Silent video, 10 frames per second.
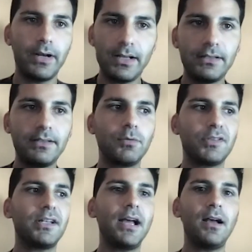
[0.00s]
when ATT
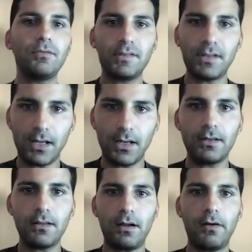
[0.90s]
was announced,
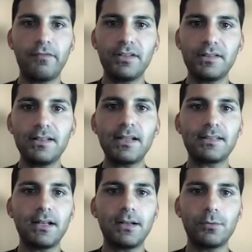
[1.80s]
and obviously
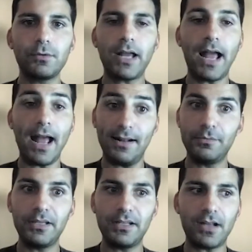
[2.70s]
SKAdNetwork had
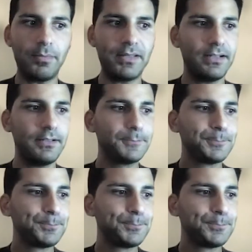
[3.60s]
to be adopted,